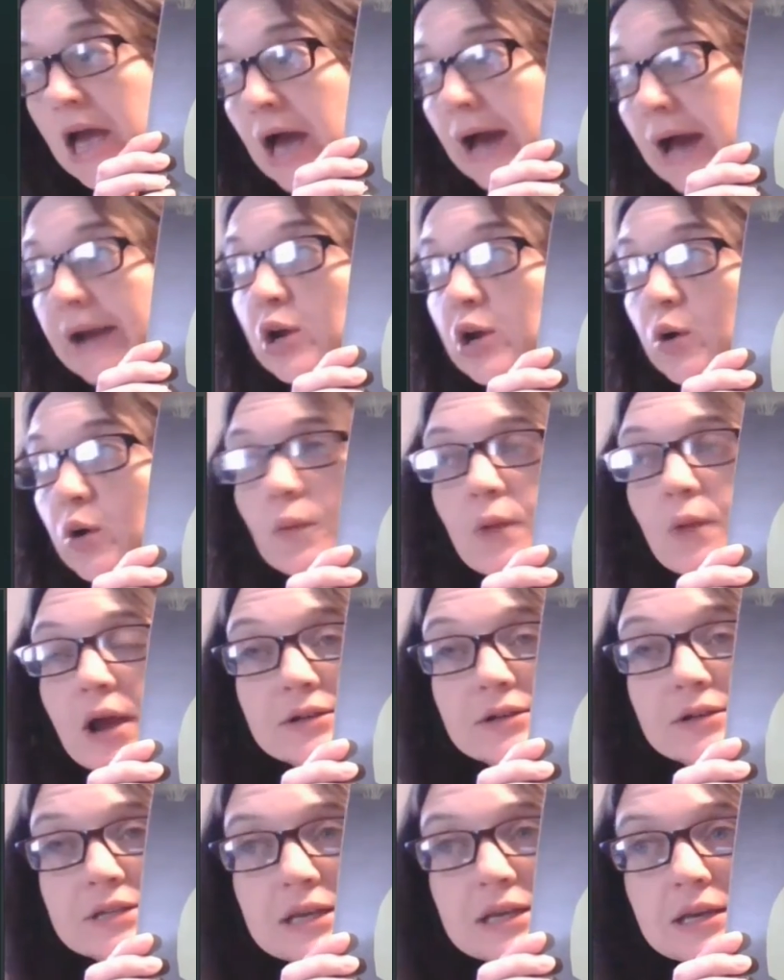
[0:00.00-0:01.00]
I know
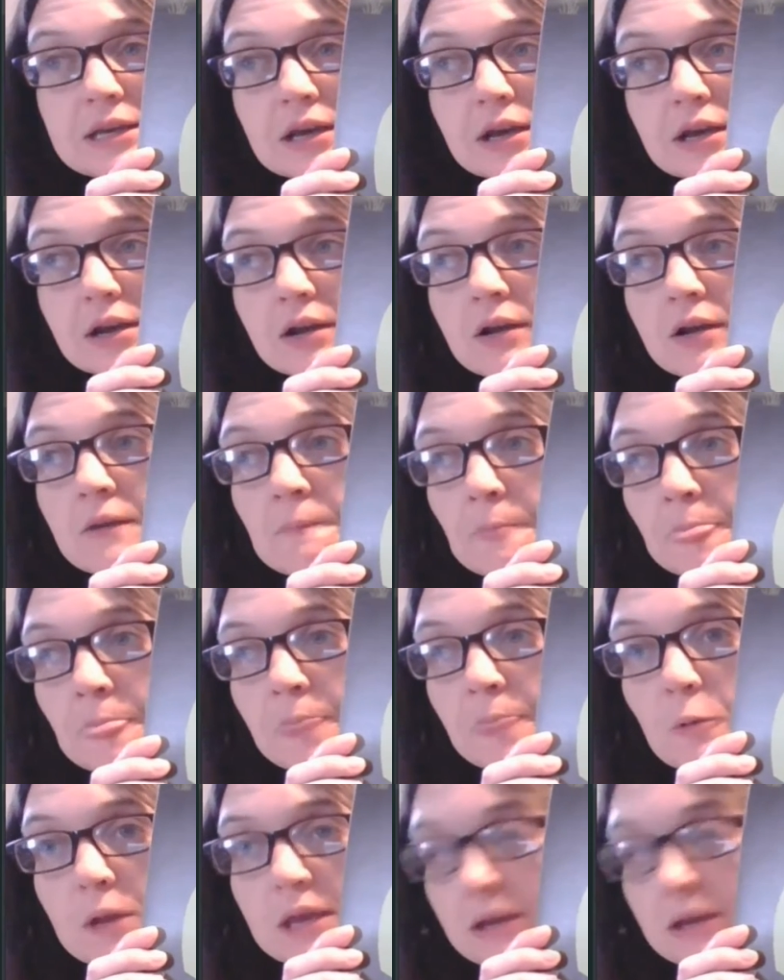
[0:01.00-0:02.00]
around here
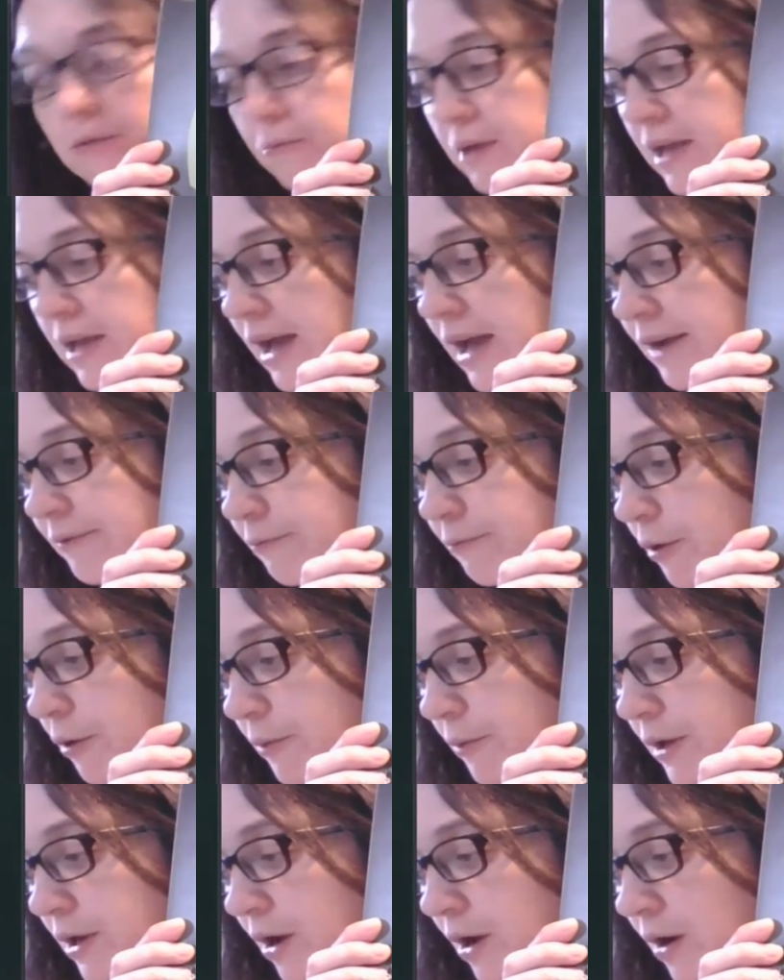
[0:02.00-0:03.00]
we, we have what
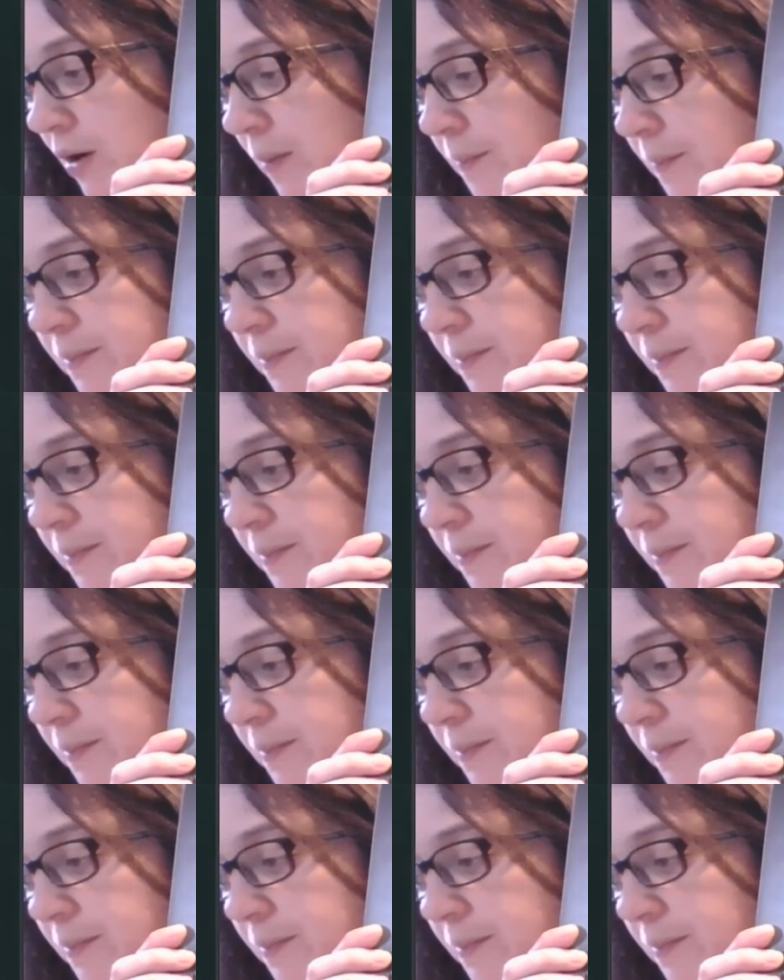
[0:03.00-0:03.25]
we call